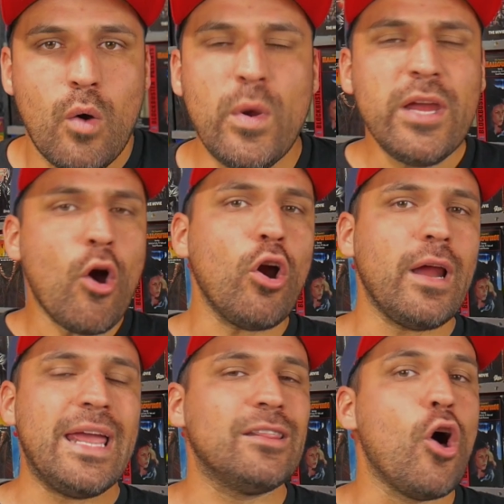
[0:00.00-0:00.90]
We are
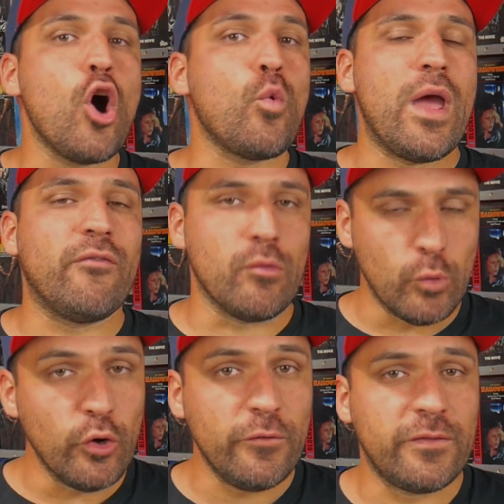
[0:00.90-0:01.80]
a long way
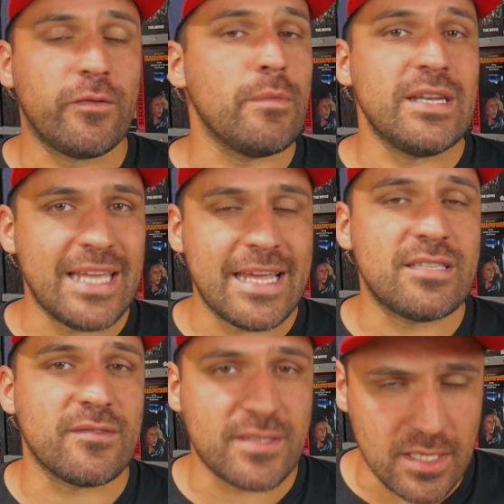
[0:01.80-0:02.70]
removed from the
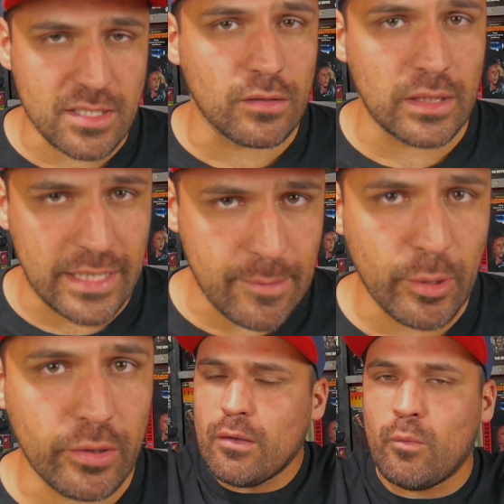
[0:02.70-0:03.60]
days of Siskel and Ebert